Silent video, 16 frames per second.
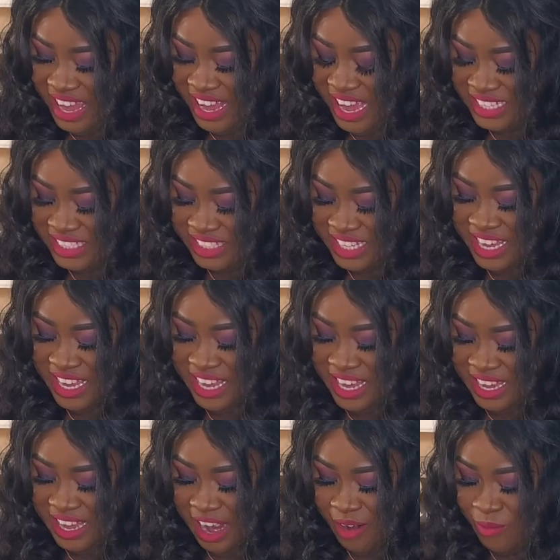I
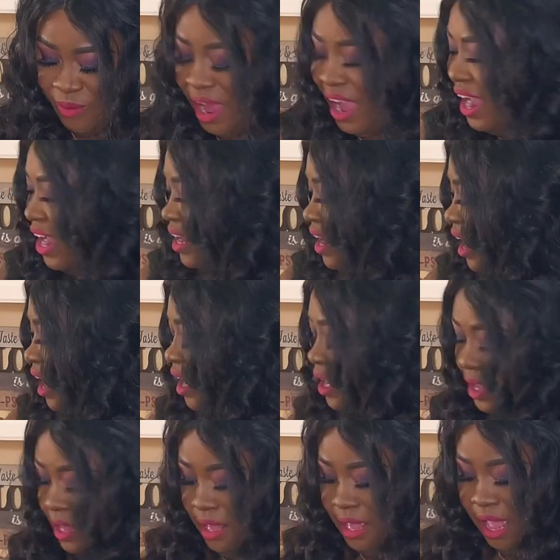sing, I write,
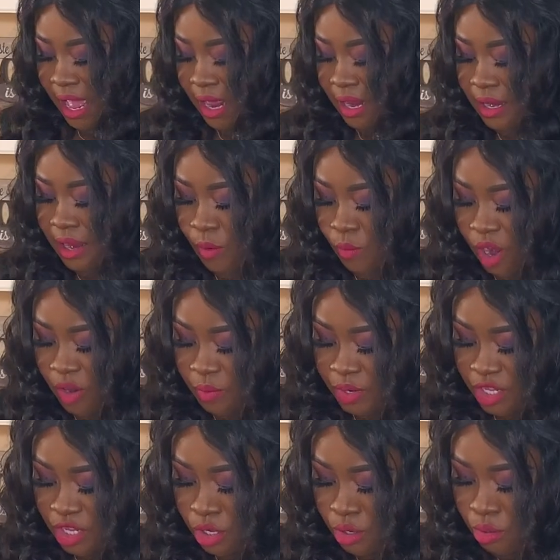I work with
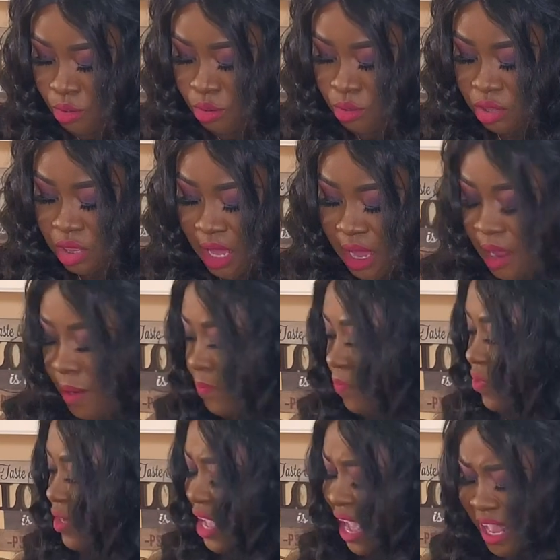youth, and
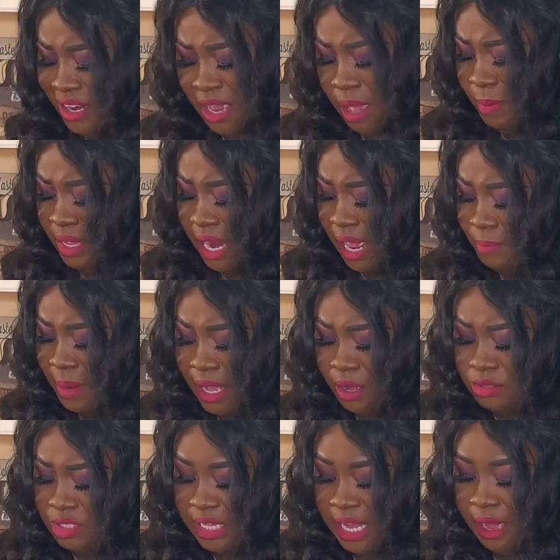I mean, I'm not gonna
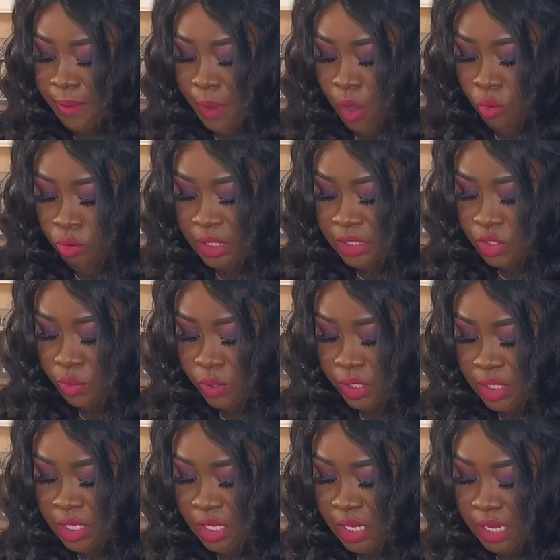say I'm only doing
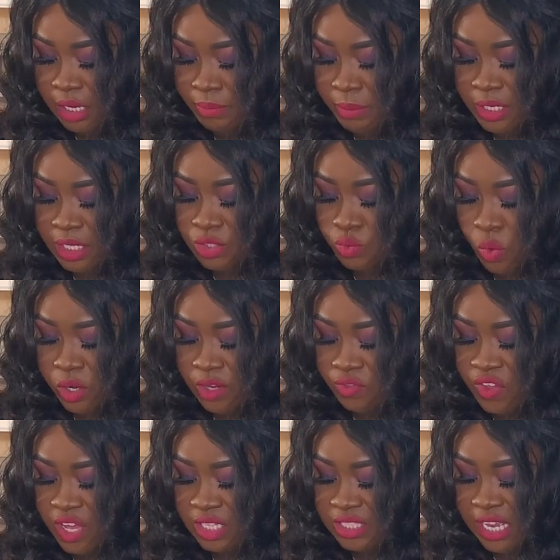cooking, but it's one of the
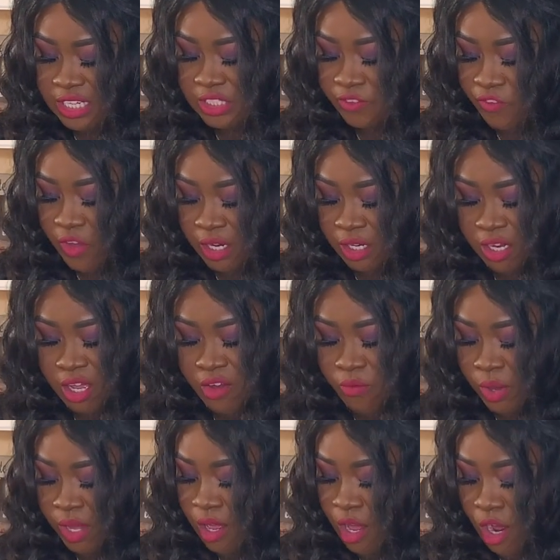things I just fell in love
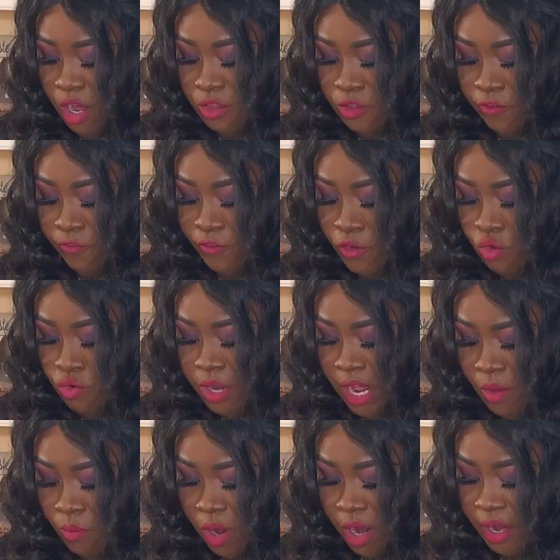with the Food
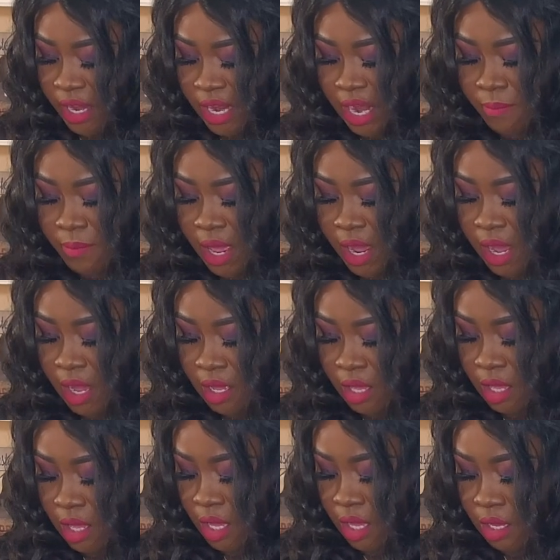Network. And I'm like,
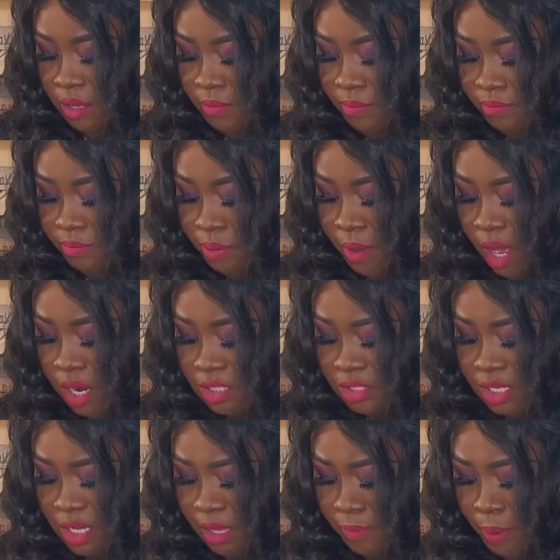Paula
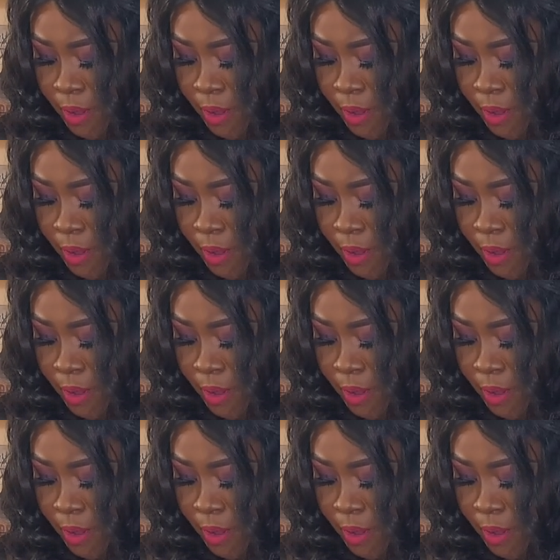Deen,